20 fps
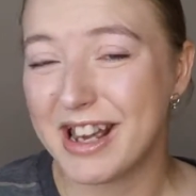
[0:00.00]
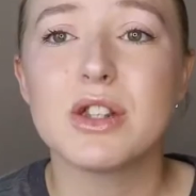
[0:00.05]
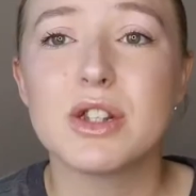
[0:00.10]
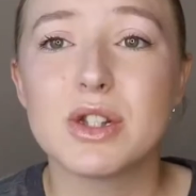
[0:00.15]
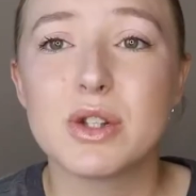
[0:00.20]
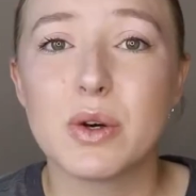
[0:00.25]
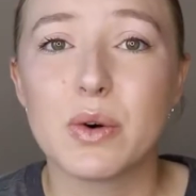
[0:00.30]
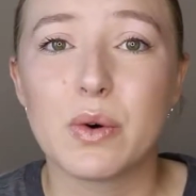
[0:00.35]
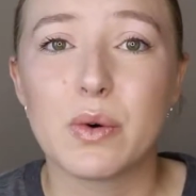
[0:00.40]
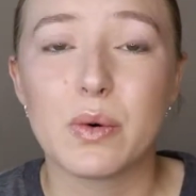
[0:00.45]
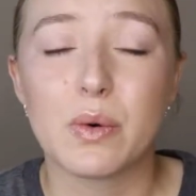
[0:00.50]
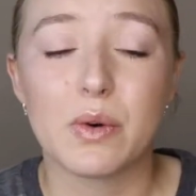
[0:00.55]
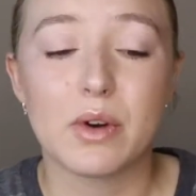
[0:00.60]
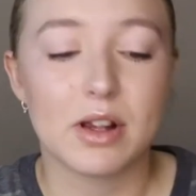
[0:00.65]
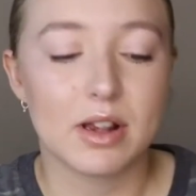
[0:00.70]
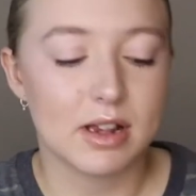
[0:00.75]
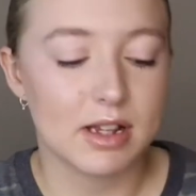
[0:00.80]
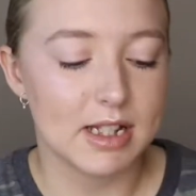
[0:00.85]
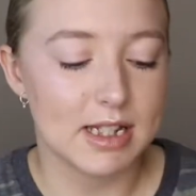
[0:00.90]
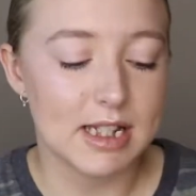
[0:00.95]
So
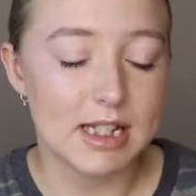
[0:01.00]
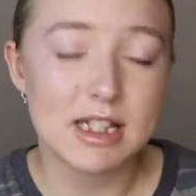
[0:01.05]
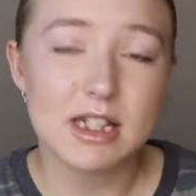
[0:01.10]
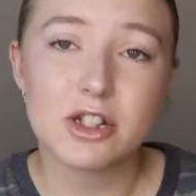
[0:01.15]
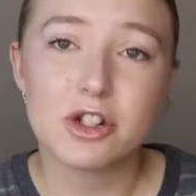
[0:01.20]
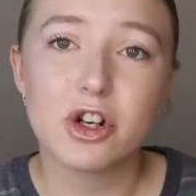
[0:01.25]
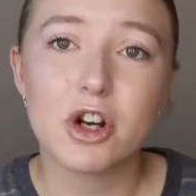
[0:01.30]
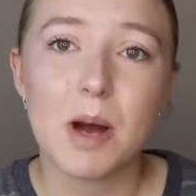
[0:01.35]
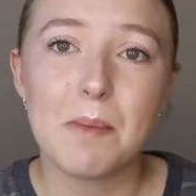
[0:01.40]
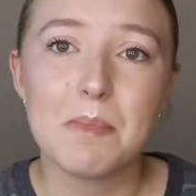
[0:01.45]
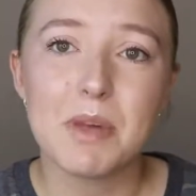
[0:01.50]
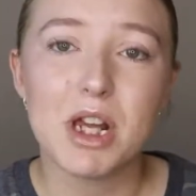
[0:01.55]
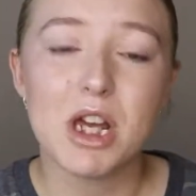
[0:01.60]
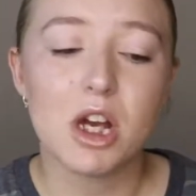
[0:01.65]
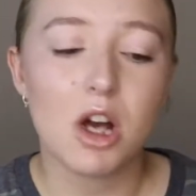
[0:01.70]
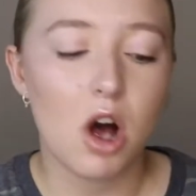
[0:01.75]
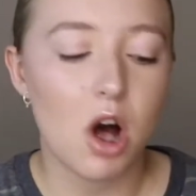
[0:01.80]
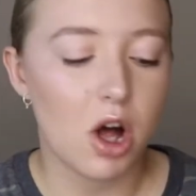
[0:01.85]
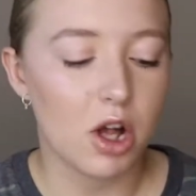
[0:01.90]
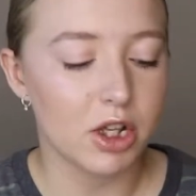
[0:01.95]
the sister company
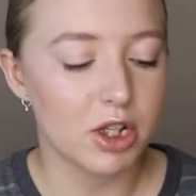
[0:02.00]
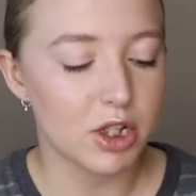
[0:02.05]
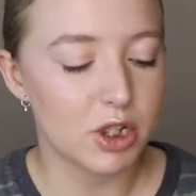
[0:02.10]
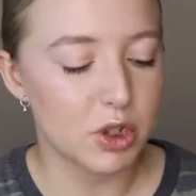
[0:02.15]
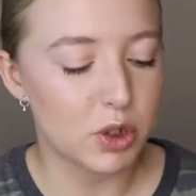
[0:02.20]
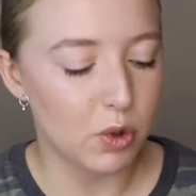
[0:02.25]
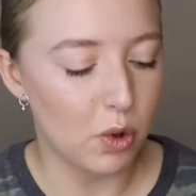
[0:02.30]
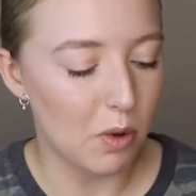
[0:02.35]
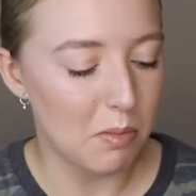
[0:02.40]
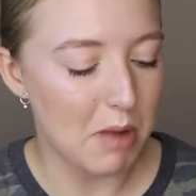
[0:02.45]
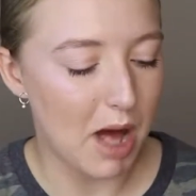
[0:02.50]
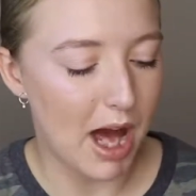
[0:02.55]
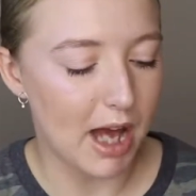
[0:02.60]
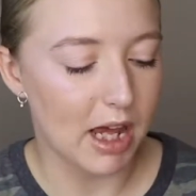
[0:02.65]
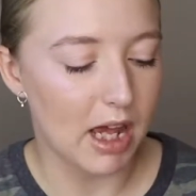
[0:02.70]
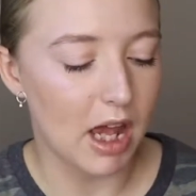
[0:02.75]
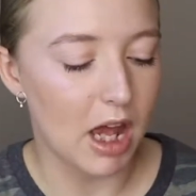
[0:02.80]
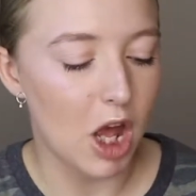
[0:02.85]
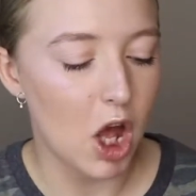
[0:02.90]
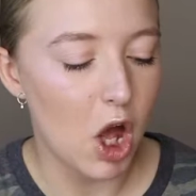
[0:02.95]
called Soul
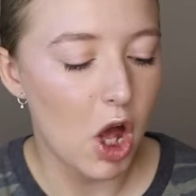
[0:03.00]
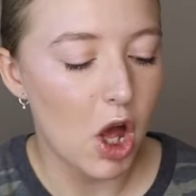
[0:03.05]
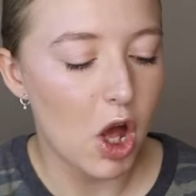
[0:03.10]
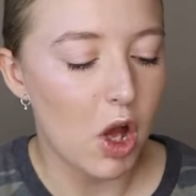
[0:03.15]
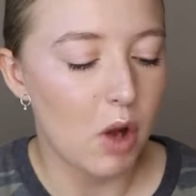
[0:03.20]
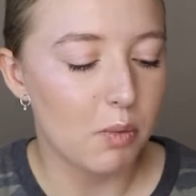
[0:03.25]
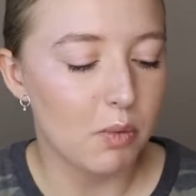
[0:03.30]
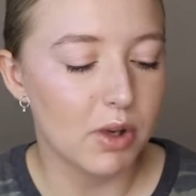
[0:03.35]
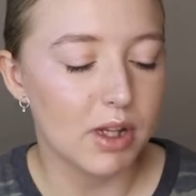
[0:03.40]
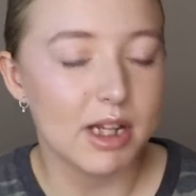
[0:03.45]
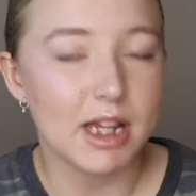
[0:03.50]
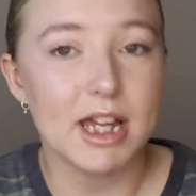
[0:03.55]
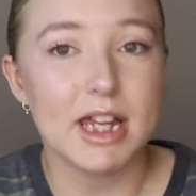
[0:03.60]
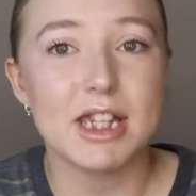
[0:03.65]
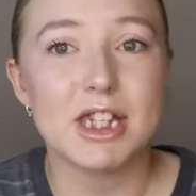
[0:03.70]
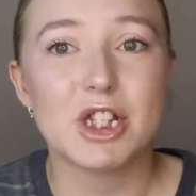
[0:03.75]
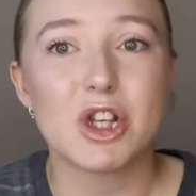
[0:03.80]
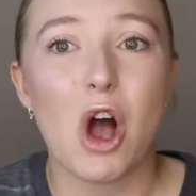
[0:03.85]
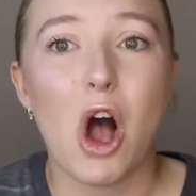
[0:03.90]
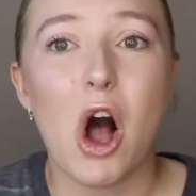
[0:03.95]
Body
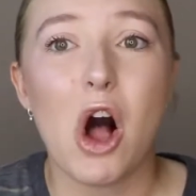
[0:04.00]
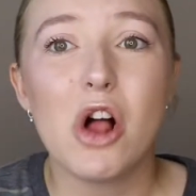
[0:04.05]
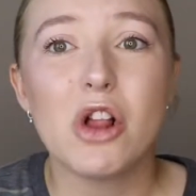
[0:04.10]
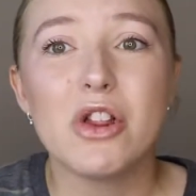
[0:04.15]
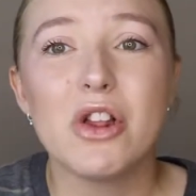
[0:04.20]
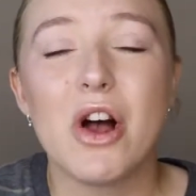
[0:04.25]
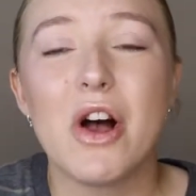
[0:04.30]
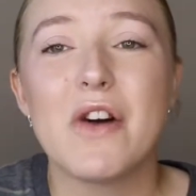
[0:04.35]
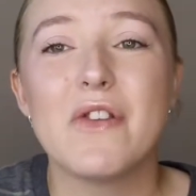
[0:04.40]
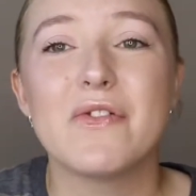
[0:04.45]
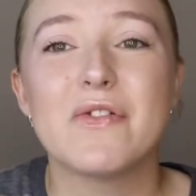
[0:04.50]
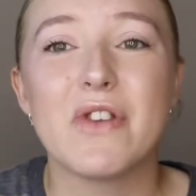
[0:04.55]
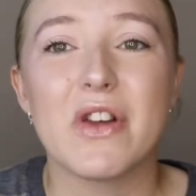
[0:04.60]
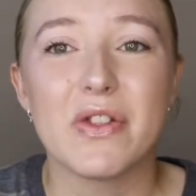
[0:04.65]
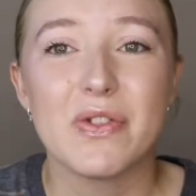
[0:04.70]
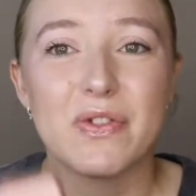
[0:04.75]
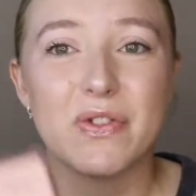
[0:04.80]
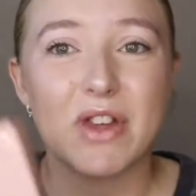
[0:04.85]
released all of